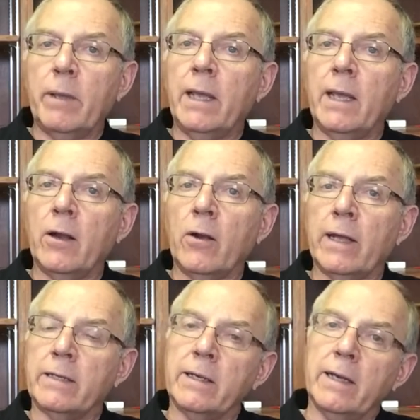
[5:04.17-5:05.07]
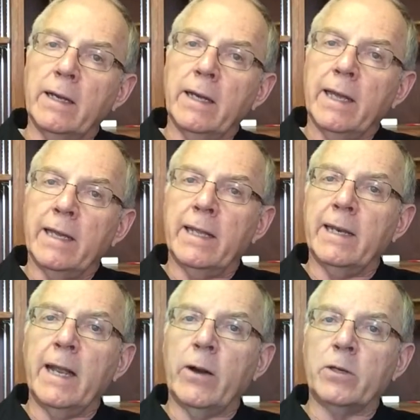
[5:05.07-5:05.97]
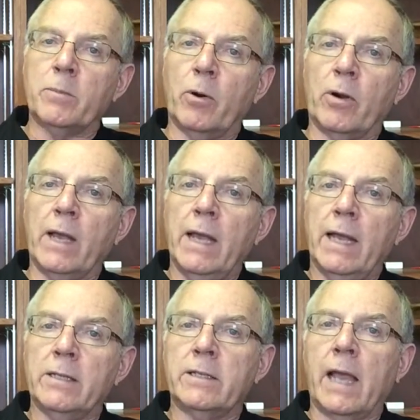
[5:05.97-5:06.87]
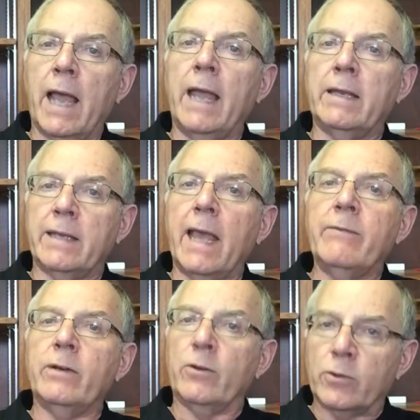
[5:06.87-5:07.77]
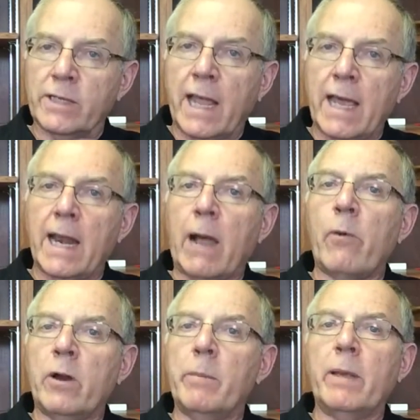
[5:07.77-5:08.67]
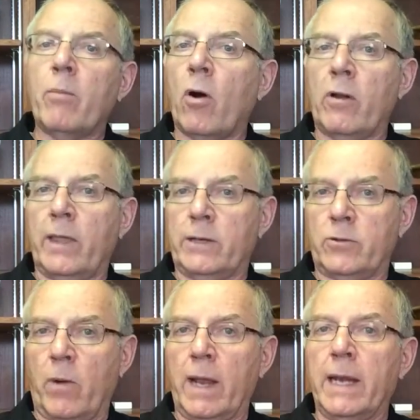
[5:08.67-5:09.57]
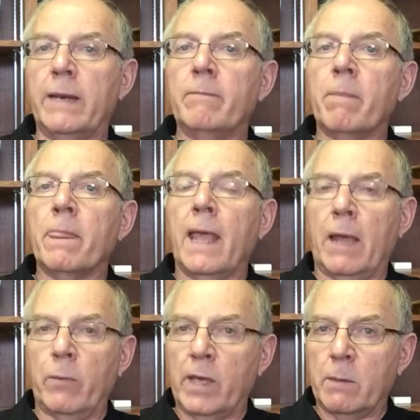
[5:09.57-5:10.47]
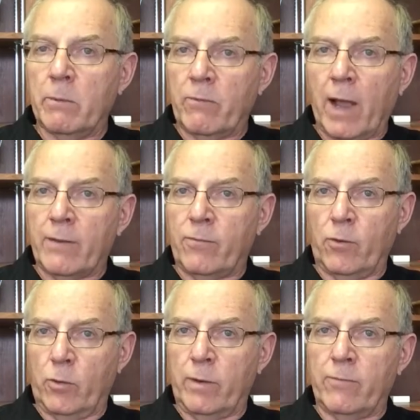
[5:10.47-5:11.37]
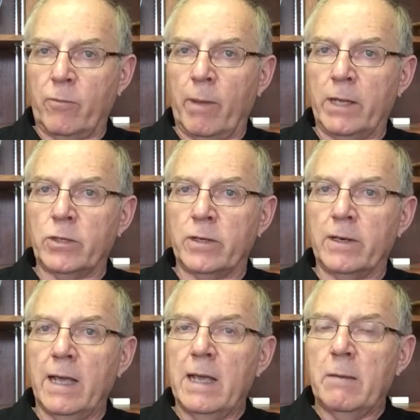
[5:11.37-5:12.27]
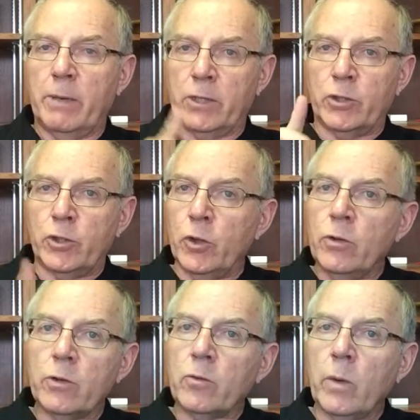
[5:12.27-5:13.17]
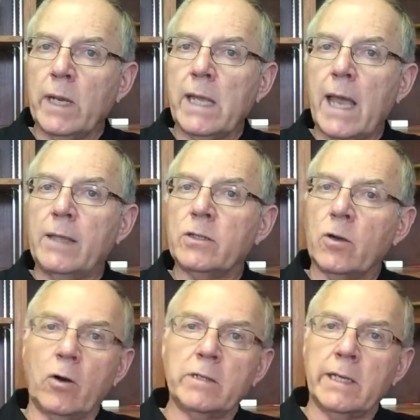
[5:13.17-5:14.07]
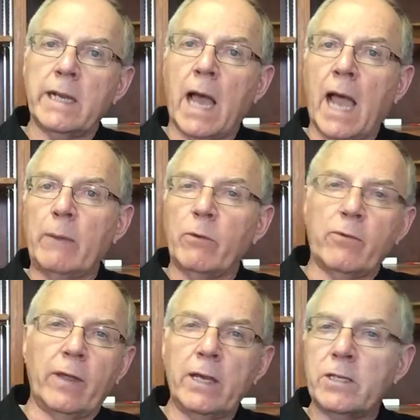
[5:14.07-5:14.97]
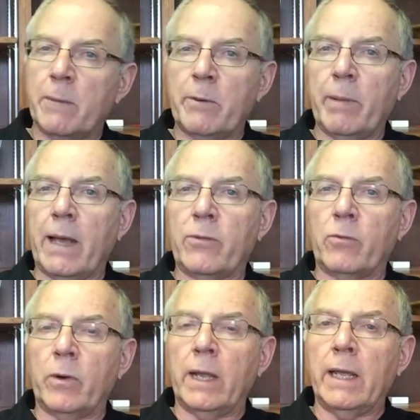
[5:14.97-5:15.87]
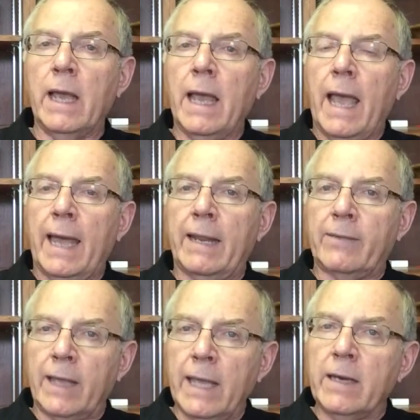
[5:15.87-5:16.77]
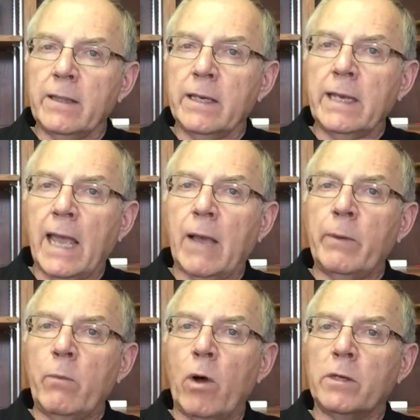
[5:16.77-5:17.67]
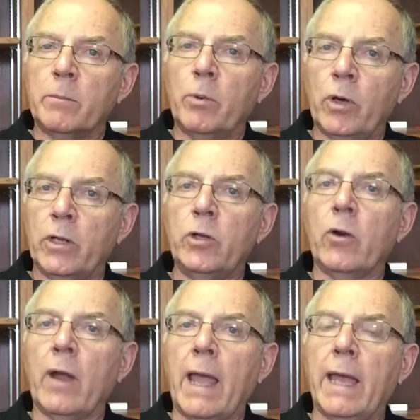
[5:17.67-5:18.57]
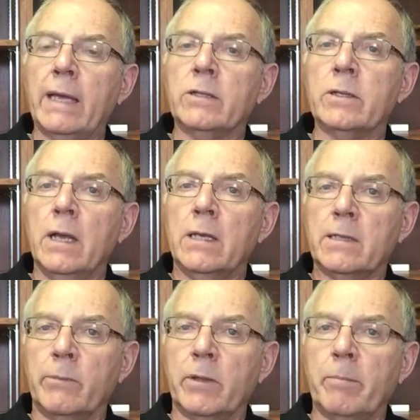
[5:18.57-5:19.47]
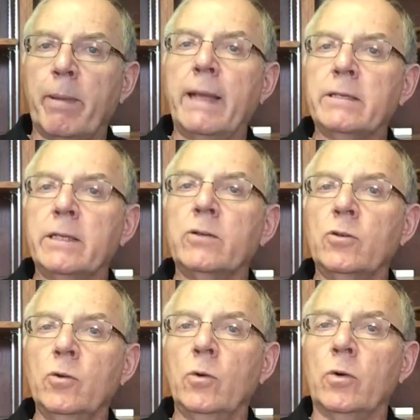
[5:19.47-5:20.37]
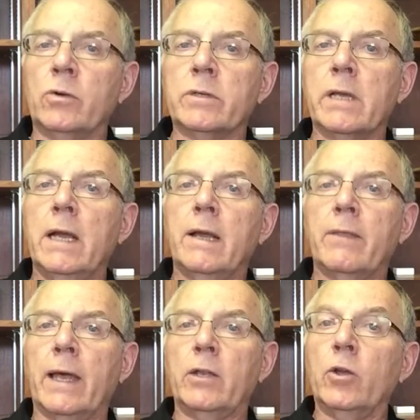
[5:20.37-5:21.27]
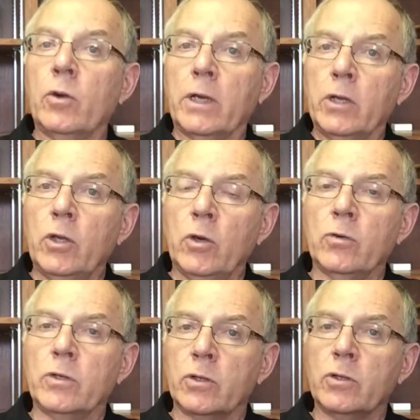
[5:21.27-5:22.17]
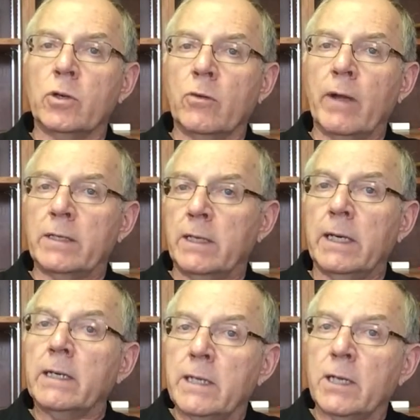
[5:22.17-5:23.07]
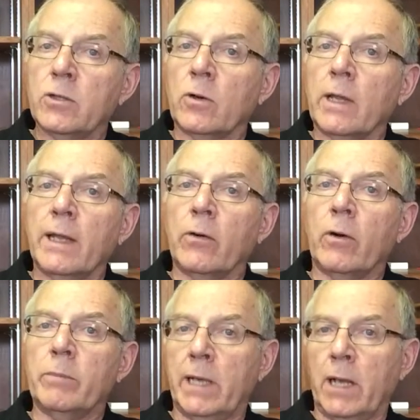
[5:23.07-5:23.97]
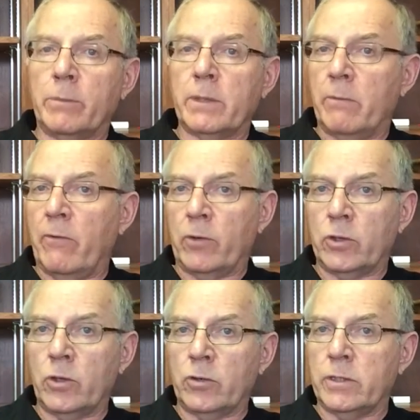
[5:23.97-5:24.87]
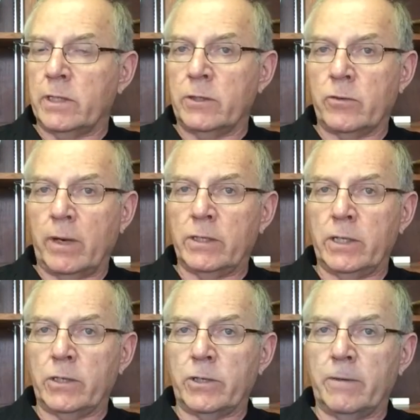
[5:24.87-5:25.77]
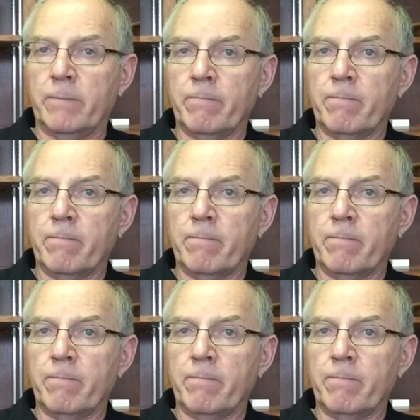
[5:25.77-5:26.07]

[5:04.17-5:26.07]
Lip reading: me here in Harrisburg and say, hey, David or Stan, I want to be part of that training, and we can provide further information. But it's June the 28th, starts at 9, we'll finish up about 3. And at the end of the day, we want to put in your hands some of the basic tools that you can use to serve as an intentional interim to help some of our churches in transition.